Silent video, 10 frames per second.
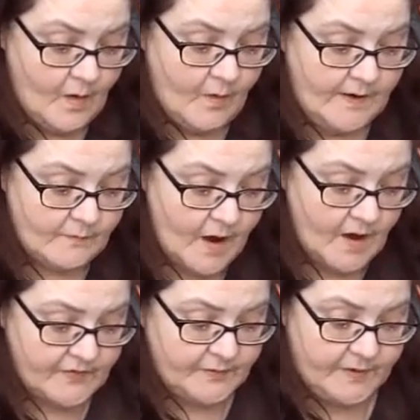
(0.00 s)
white
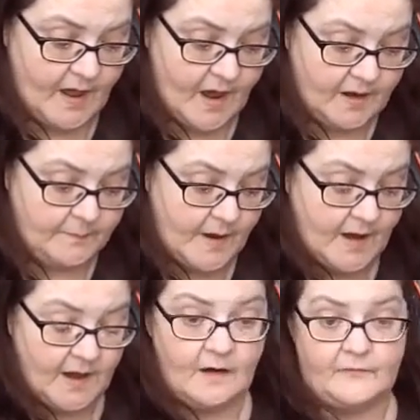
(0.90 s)
rocks, but I
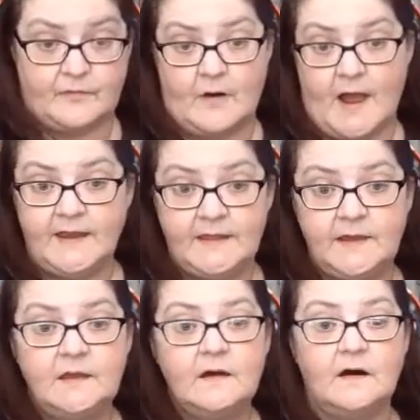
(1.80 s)
buy a
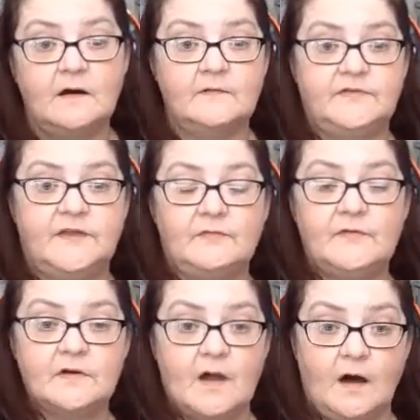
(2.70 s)
variety of
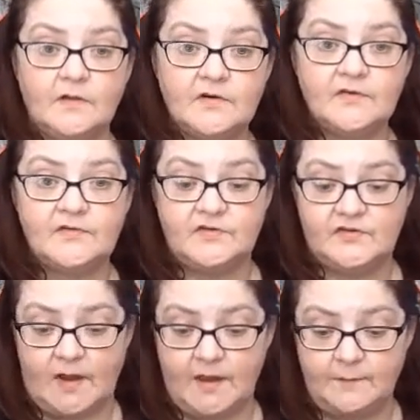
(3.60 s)
different colors and
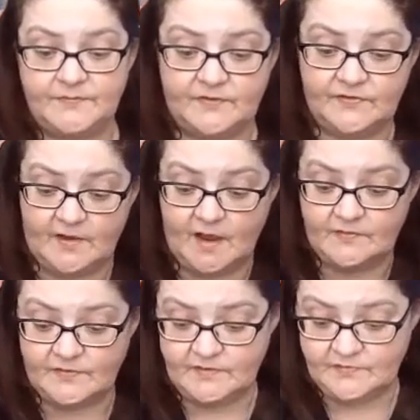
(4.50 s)
shapes and
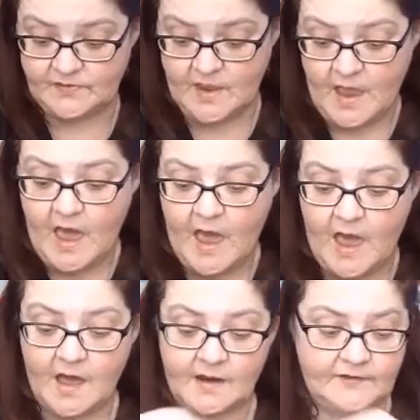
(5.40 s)
sizes.
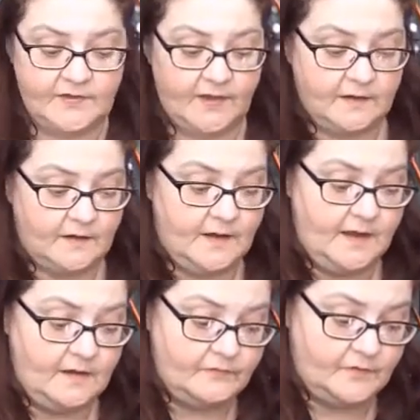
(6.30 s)
And I take a
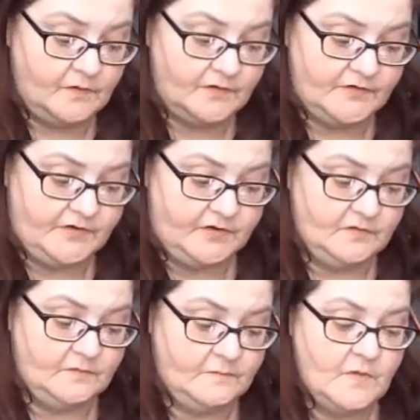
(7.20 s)
handful or
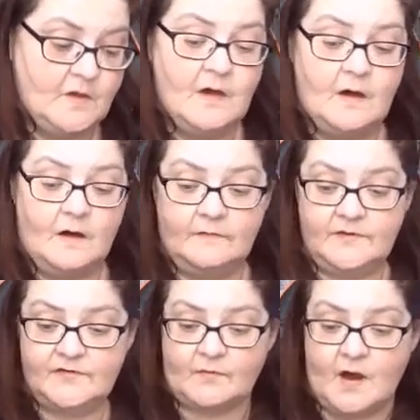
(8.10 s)
two of
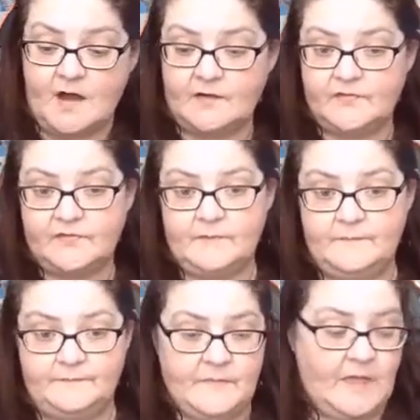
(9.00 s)
these rocks
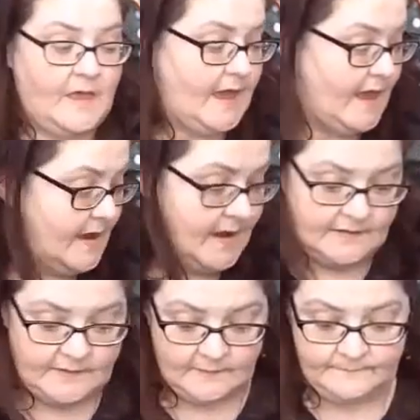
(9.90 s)
and